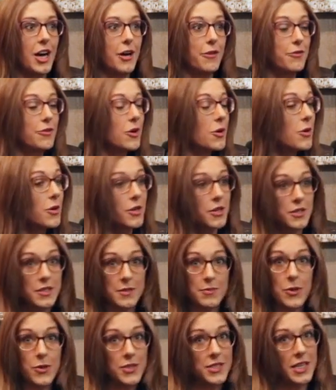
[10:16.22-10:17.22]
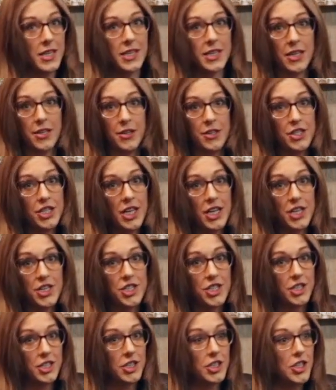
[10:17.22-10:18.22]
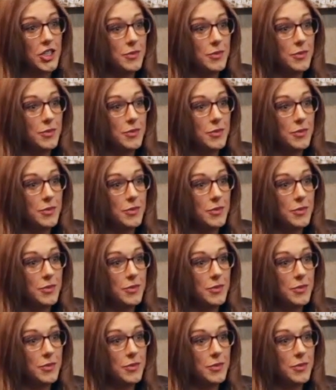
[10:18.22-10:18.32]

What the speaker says: Of course, post-secondary education